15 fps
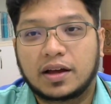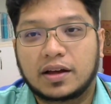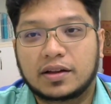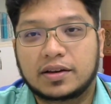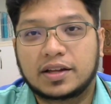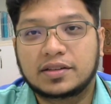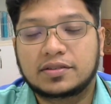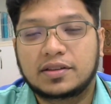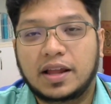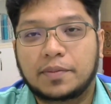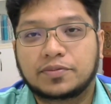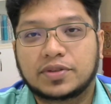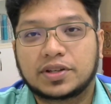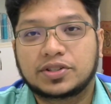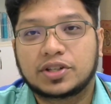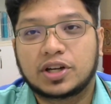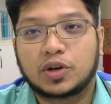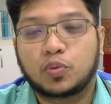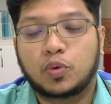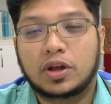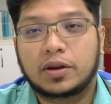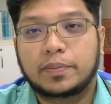this lab
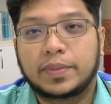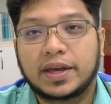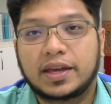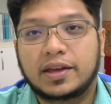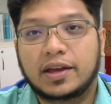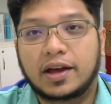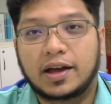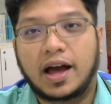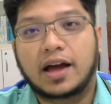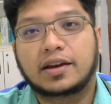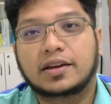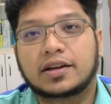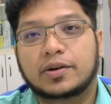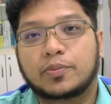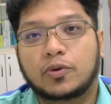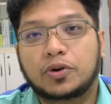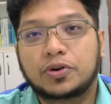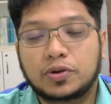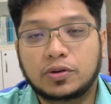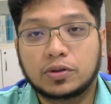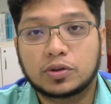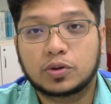session will be under
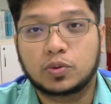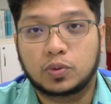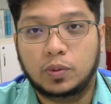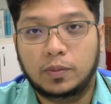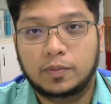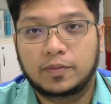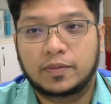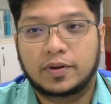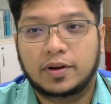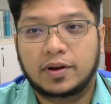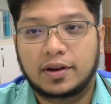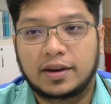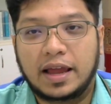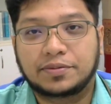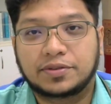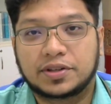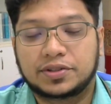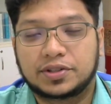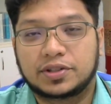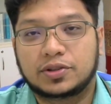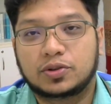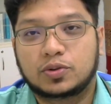Module 2, Lab
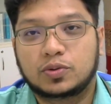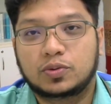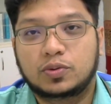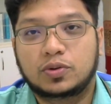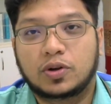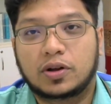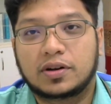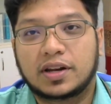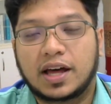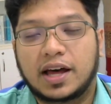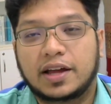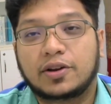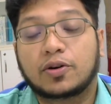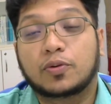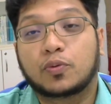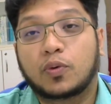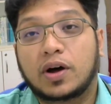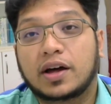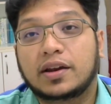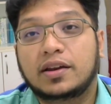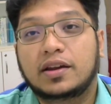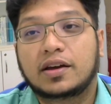Session
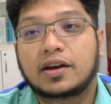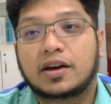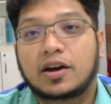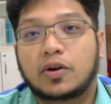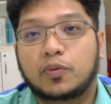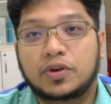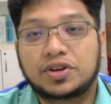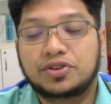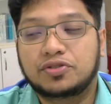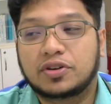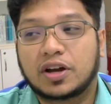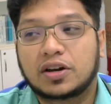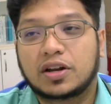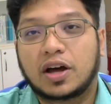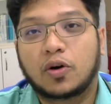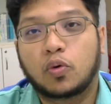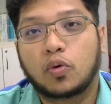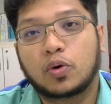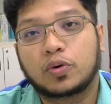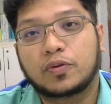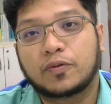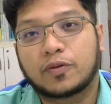2.9.1, which you can
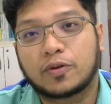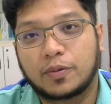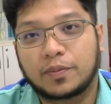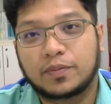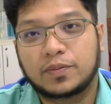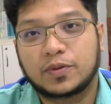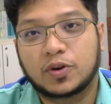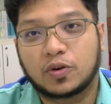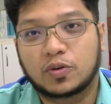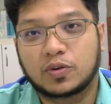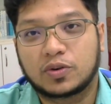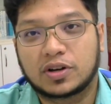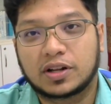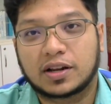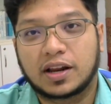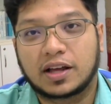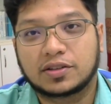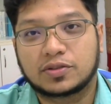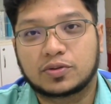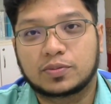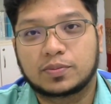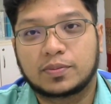download from your Google
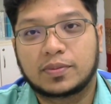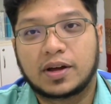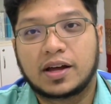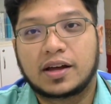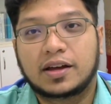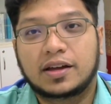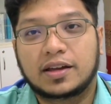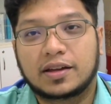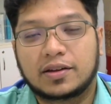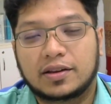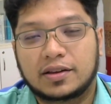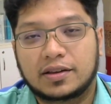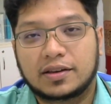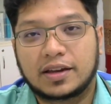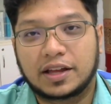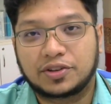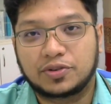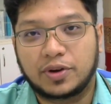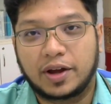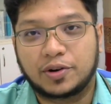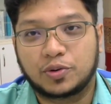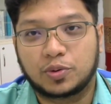Classroom that you
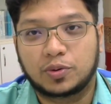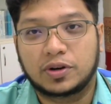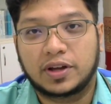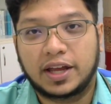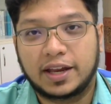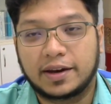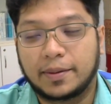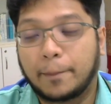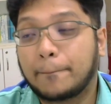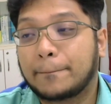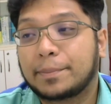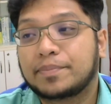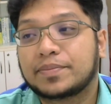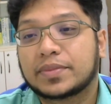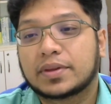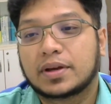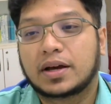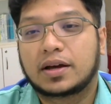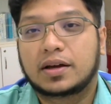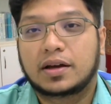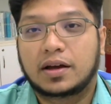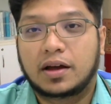enroll in.
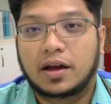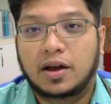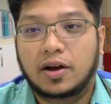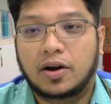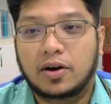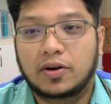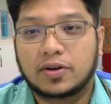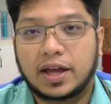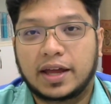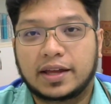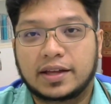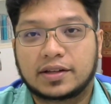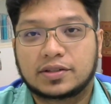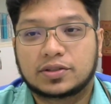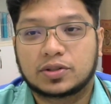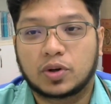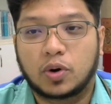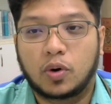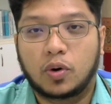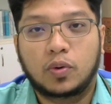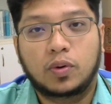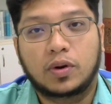Okay,
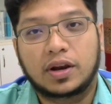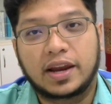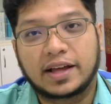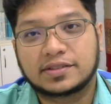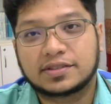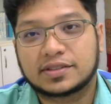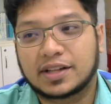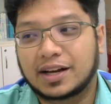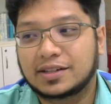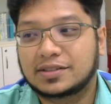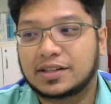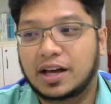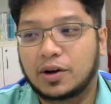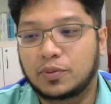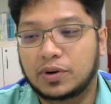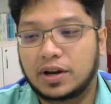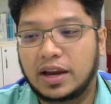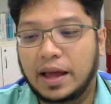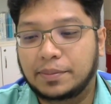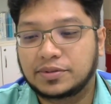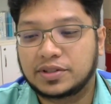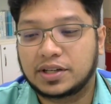so let's start our
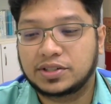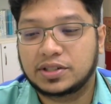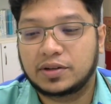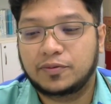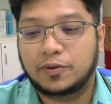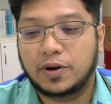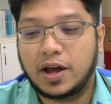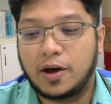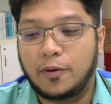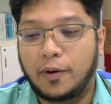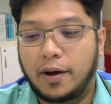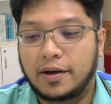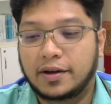lab session for now.